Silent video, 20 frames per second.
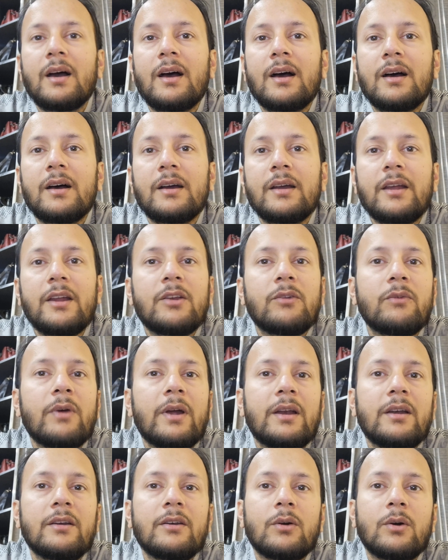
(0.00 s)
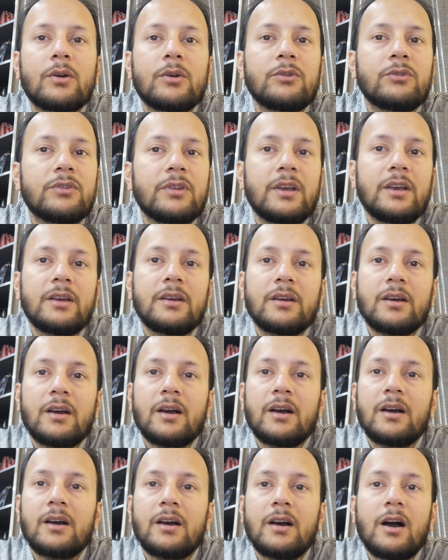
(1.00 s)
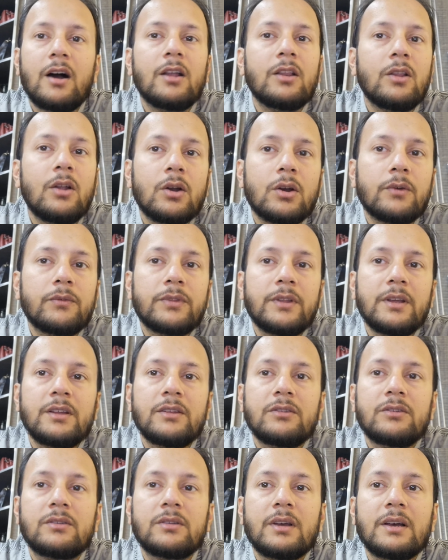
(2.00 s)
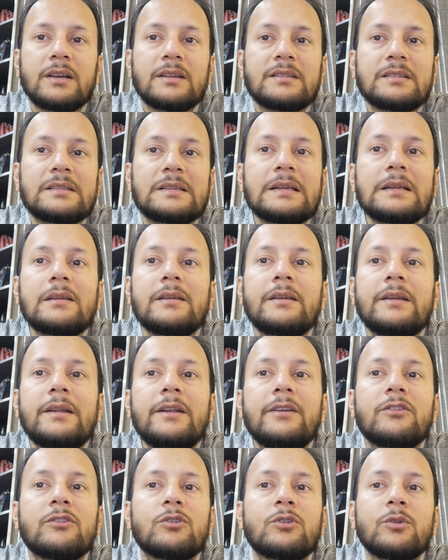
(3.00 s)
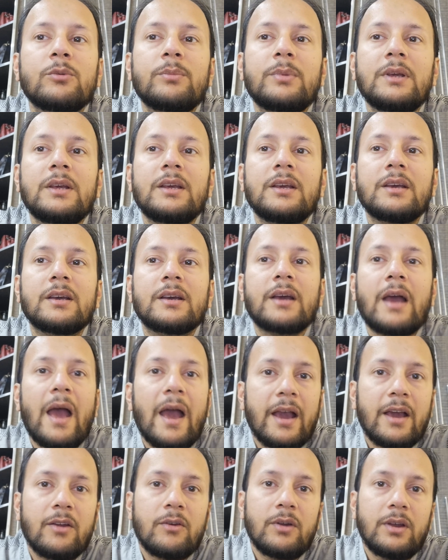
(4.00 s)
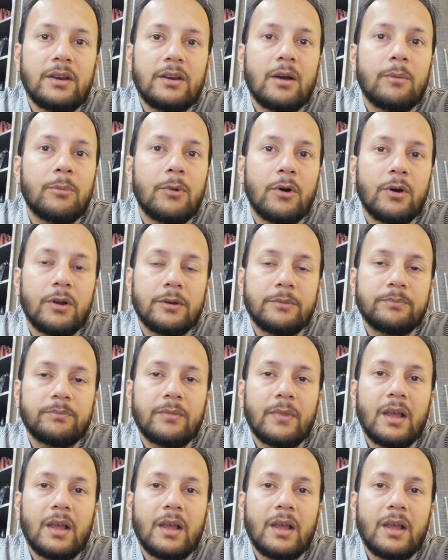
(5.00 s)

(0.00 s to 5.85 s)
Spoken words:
It went on to say, a lot of things still needs to be agreed upon,